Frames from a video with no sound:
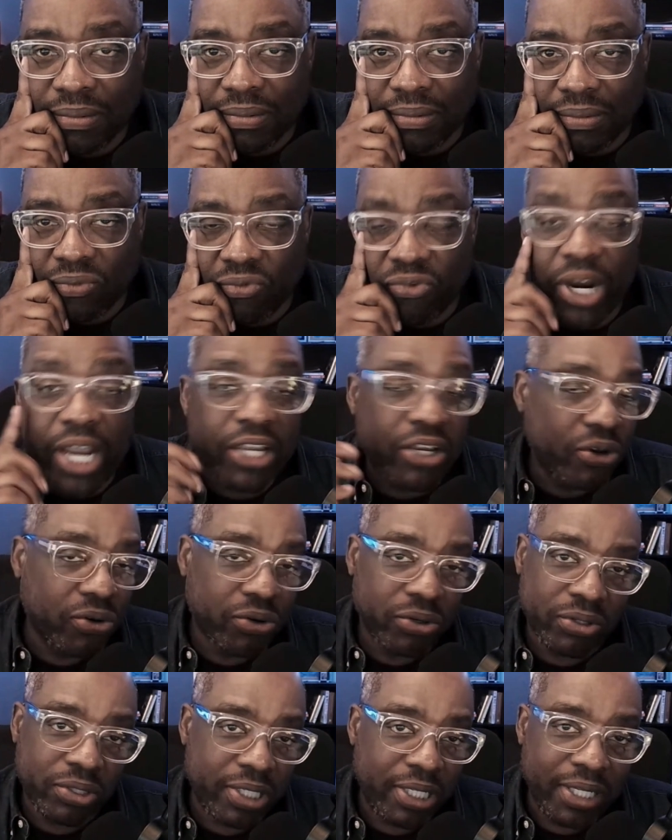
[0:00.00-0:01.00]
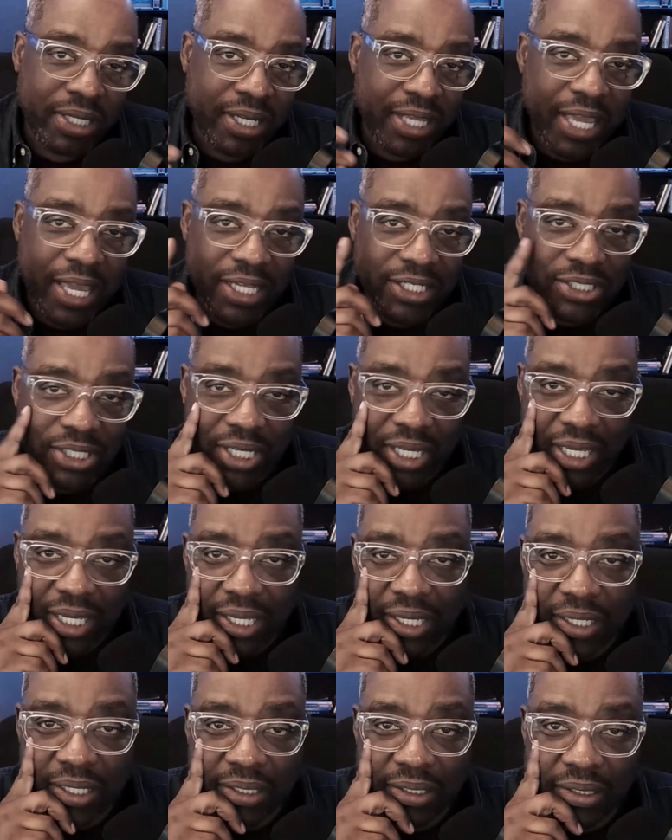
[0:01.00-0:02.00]
regularly engaging
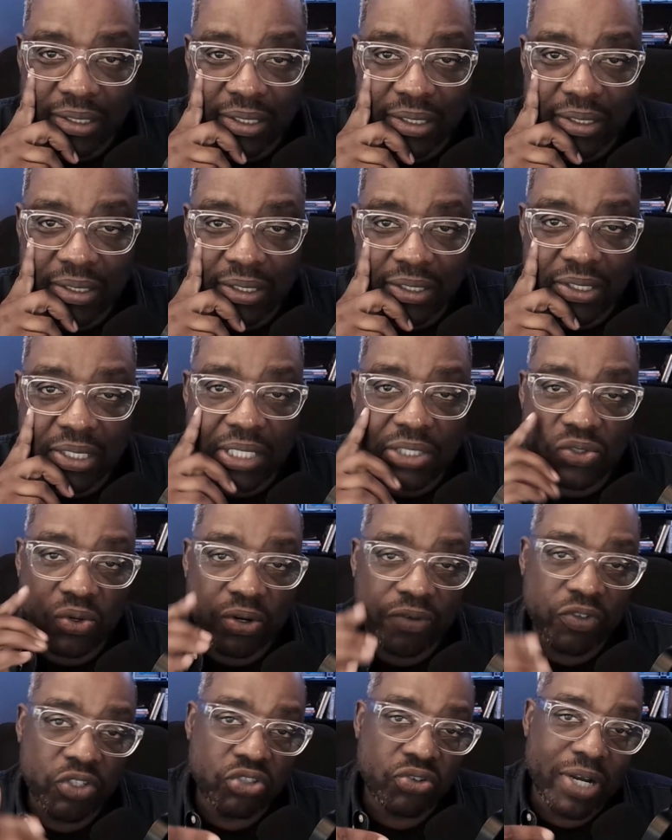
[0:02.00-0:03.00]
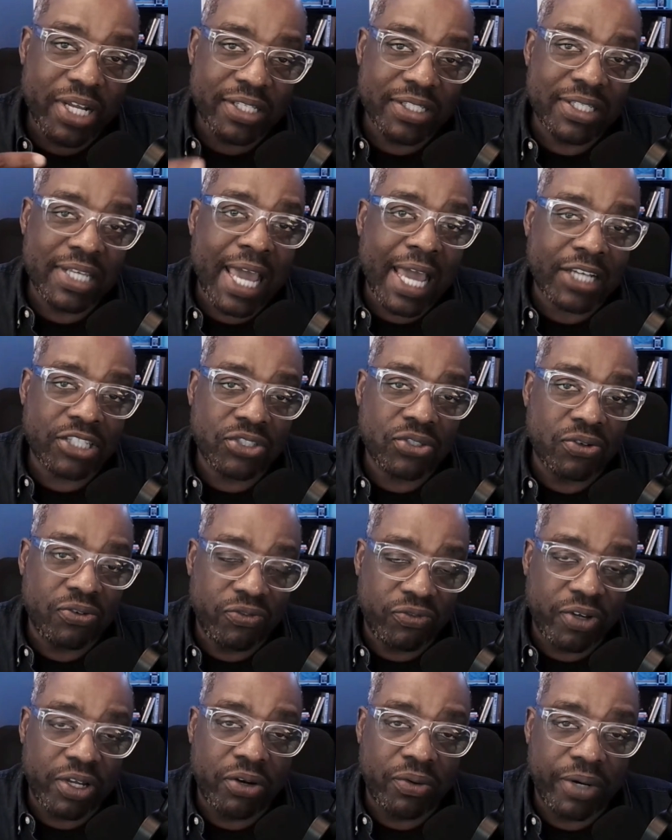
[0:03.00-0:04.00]
in this sort of transactional
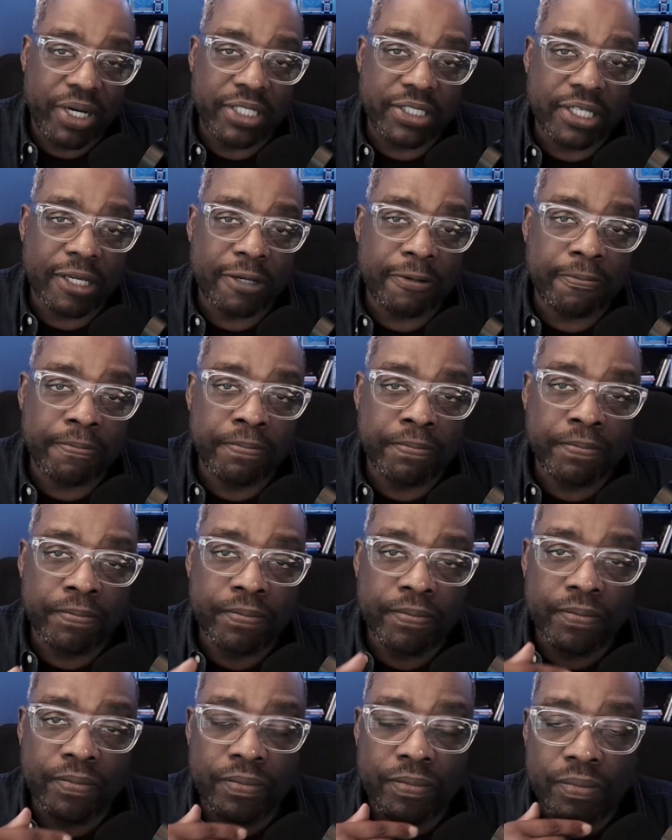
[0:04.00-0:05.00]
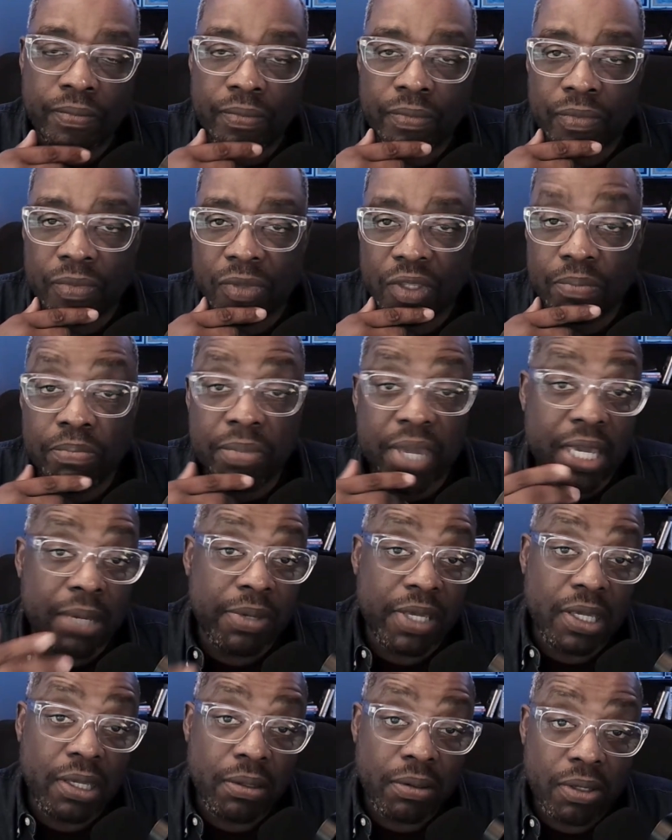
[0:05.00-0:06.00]
fundraising.
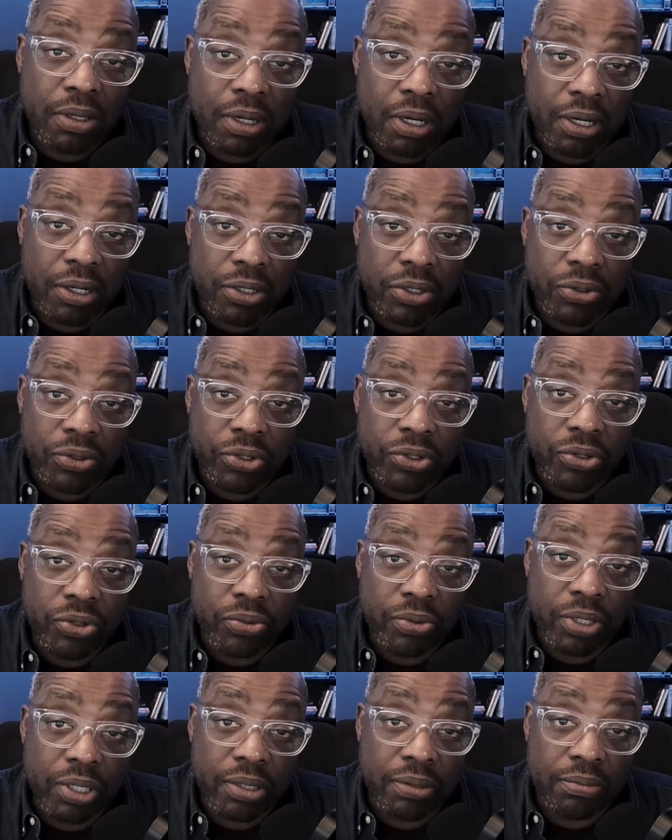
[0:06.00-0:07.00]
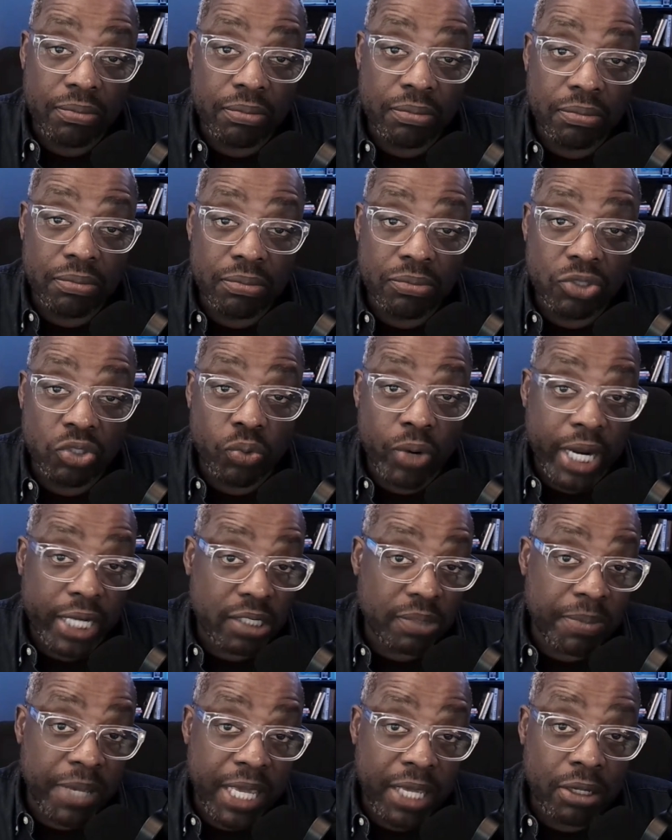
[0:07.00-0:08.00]
Maybe you're doing direct
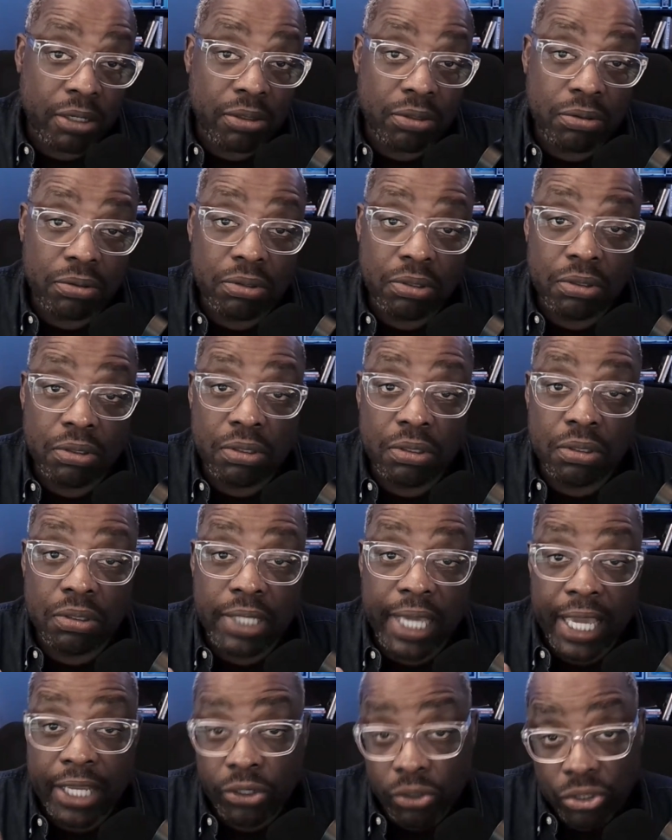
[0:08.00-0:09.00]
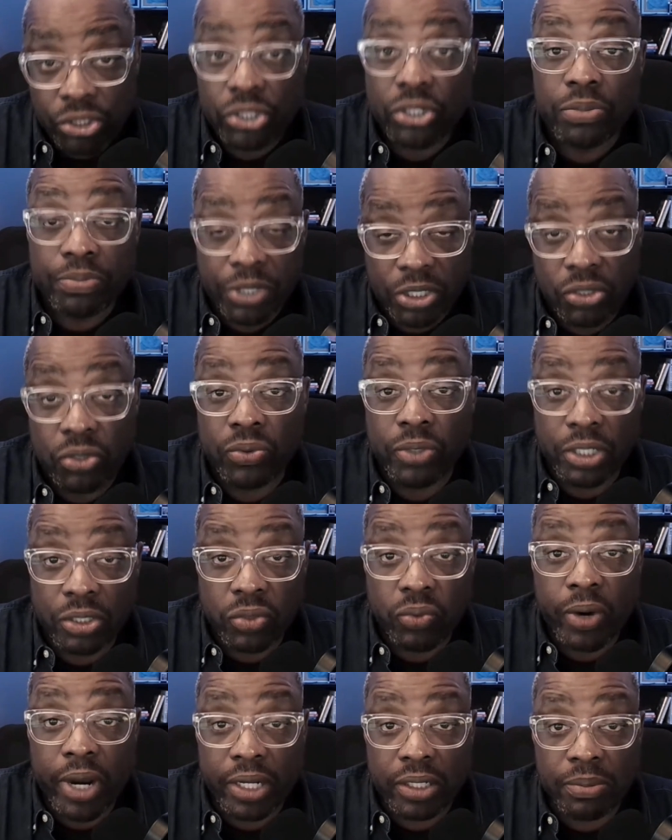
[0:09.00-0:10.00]
mail, and you should be doing
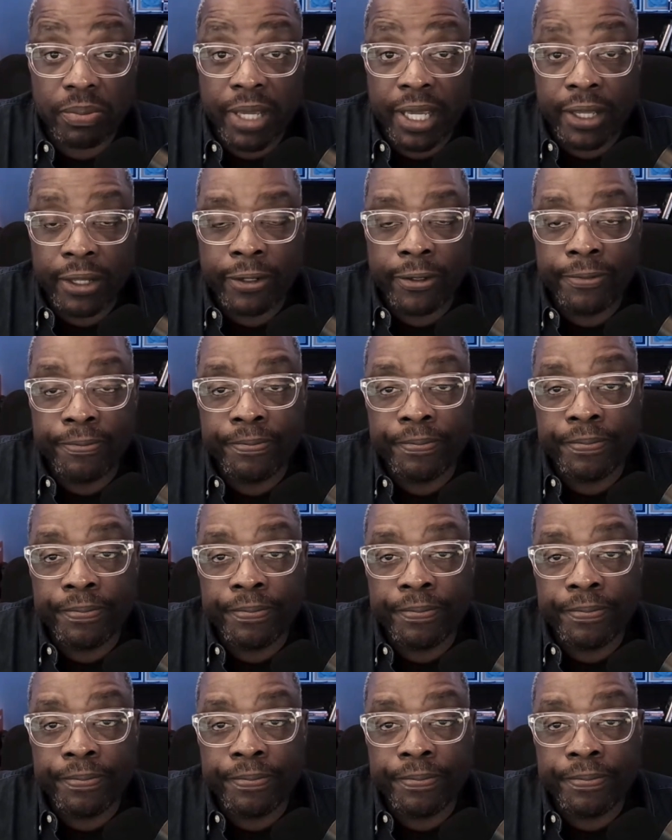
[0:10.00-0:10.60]
direct mail